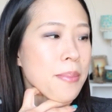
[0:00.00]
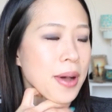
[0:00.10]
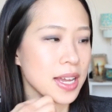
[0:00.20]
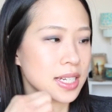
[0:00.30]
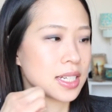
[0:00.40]

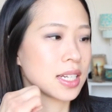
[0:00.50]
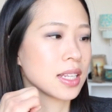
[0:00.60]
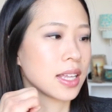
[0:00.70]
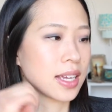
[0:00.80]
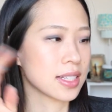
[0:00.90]
but
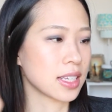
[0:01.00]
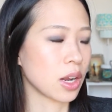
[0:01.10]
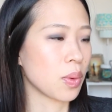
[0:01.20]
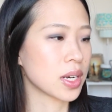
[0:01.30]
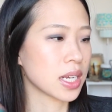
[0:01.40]
like I said,
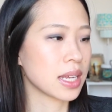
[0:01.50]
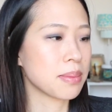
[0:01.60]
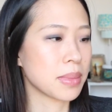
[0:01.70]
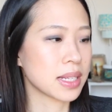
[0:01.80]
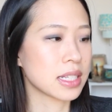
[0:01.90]
I wanted to
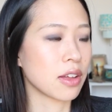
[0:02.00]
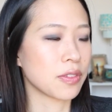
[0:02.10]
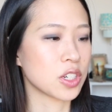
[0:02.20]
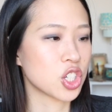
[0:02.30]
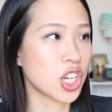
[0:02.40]
keep
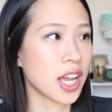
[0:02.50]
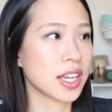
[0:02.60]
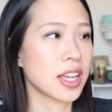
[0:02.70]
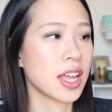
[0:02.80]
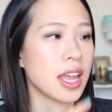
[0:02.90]
myself in
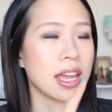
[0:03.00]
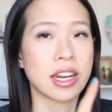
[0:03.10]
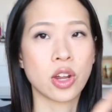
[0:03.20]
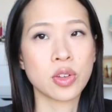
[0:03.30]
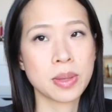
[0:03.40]
check
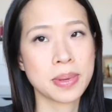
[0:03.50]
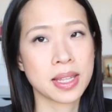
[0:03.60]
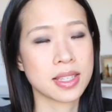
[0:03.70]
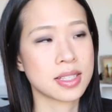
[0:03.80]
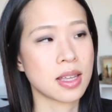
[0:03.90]
and I only
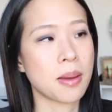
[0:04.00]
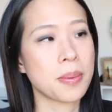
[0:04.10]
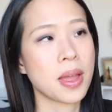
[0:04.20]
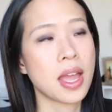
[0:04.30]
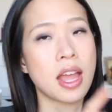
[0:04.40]
picked this up.